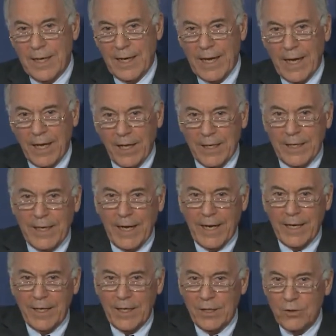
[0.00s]

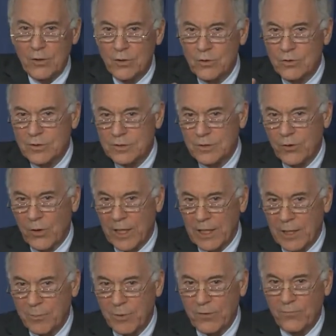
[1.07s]
allocating who's
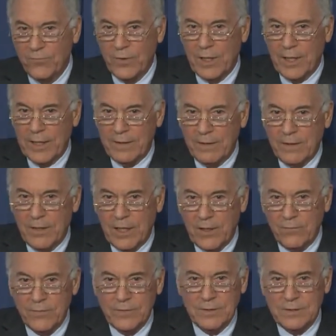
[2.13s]
going to be filling the
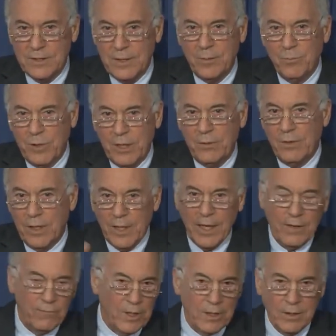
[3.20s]
deficit, but
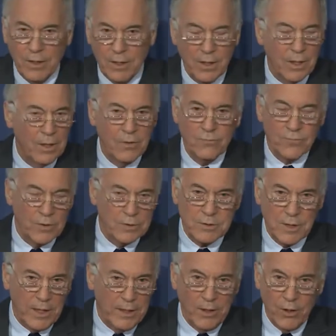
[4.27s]
having
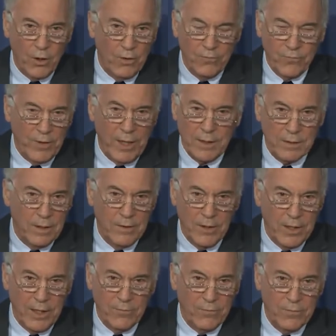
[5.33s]
virtually no effect on the
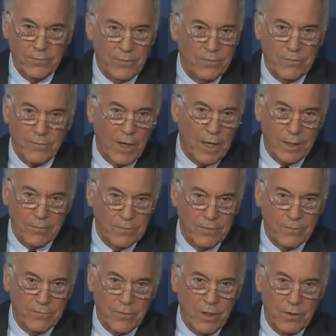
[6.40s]
deficit size
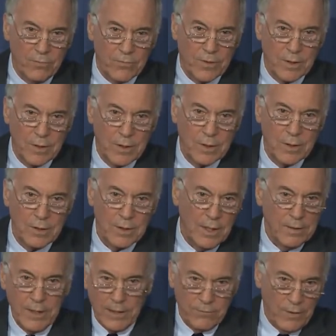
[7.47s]
itself.
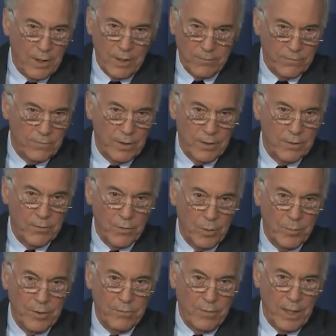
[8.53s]
That, that's us that
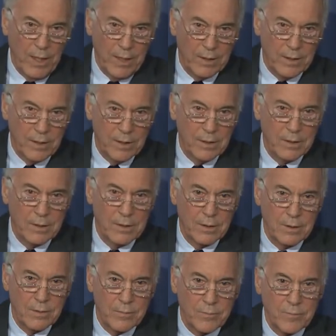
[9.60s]
determines that. it did
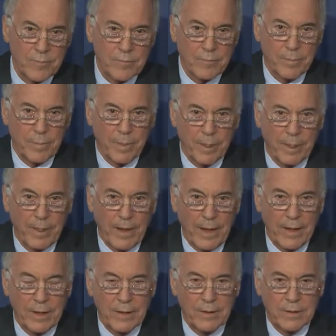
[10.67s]
shrink in,
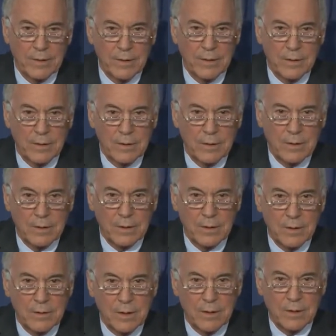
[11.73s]
1985 to,